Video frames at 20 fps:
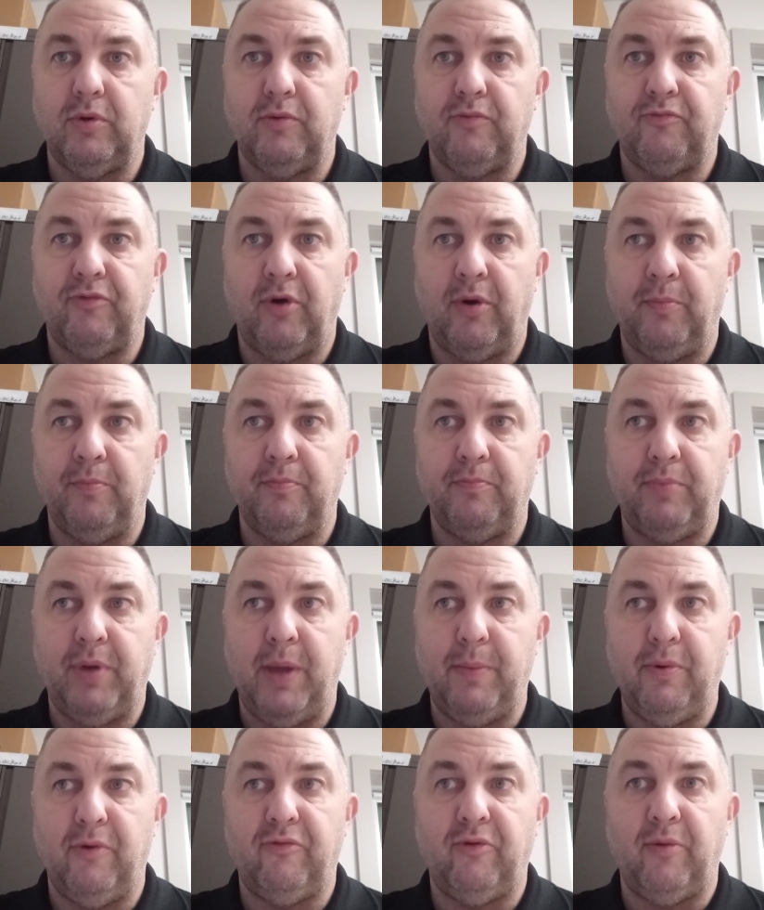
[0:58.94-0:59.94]
from
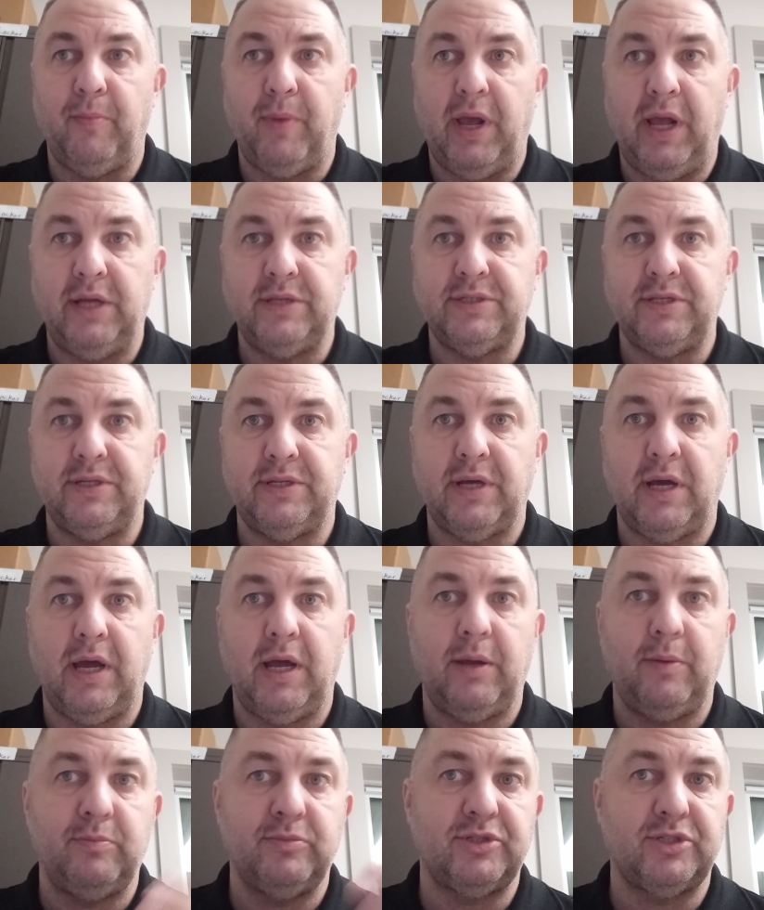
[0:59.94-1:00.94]
people from ancient
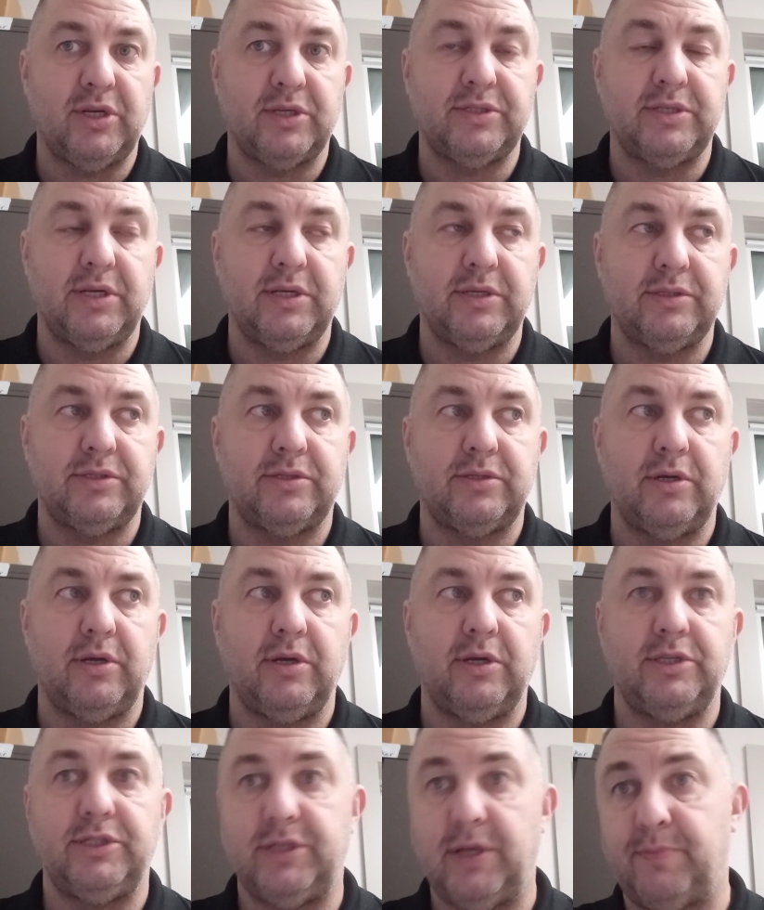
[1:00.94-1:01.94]
times, such as the
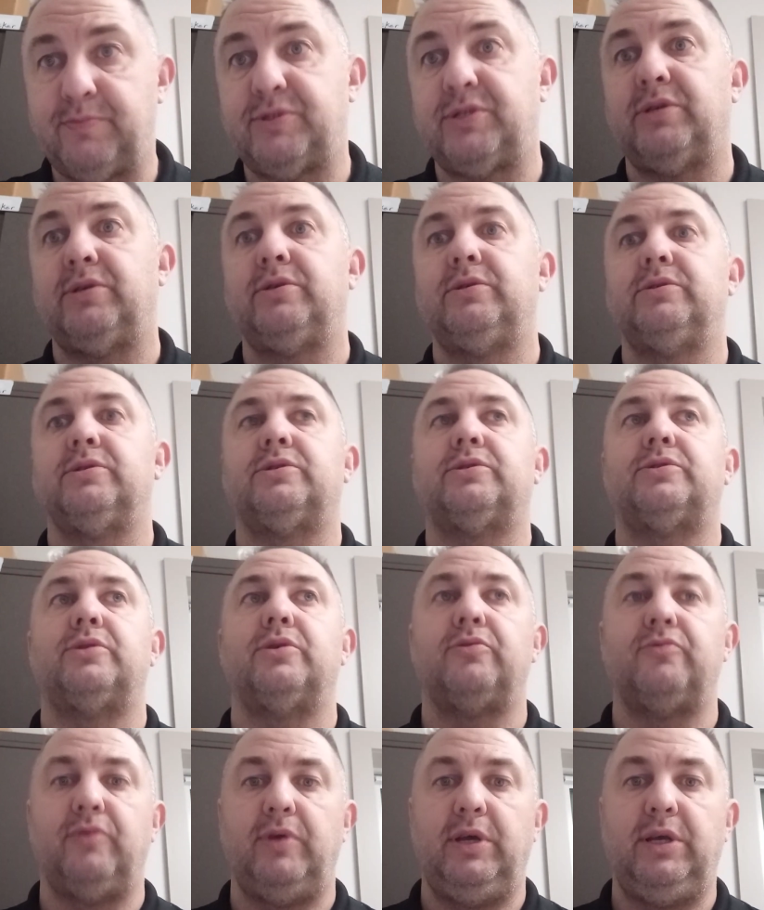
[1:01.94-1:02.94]
Egyptians, the
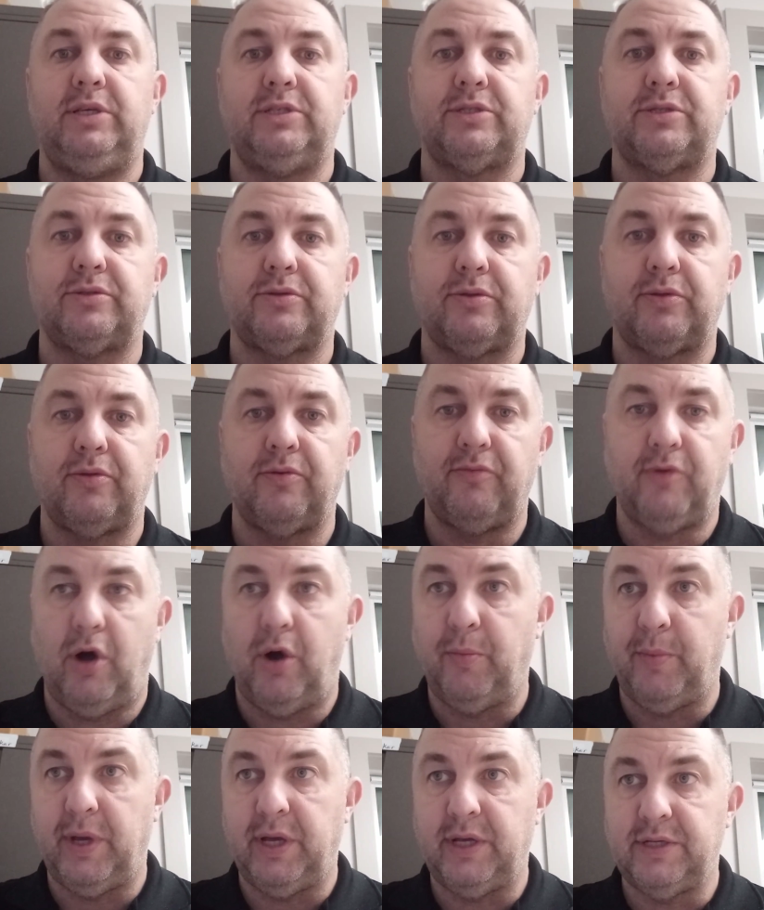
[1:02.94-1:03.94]
Greeks, the
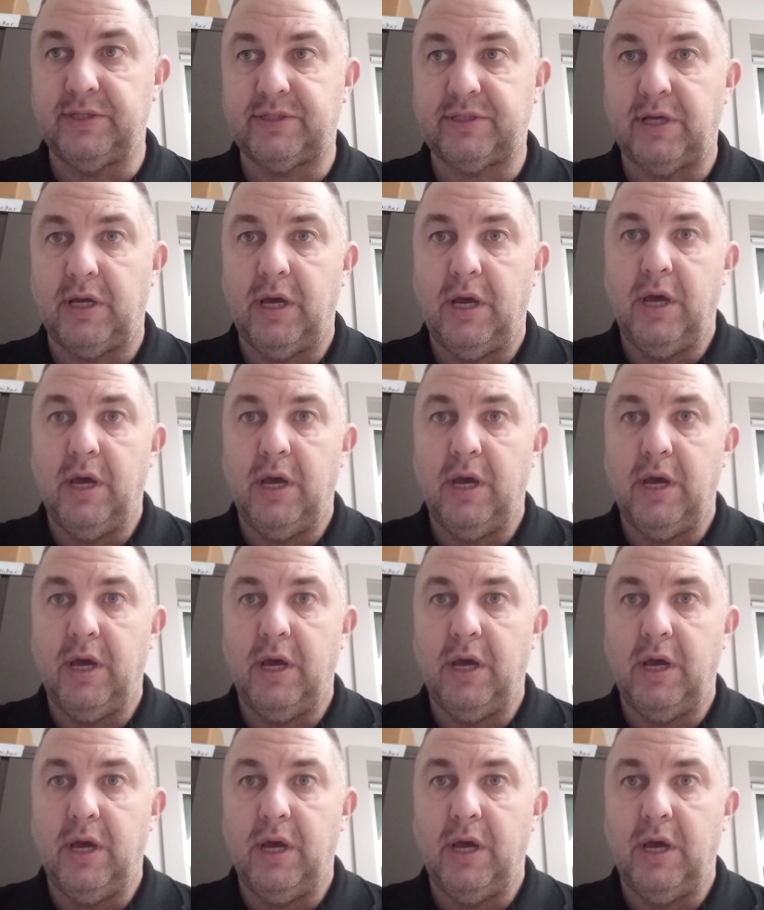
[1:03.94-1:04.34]
Romans,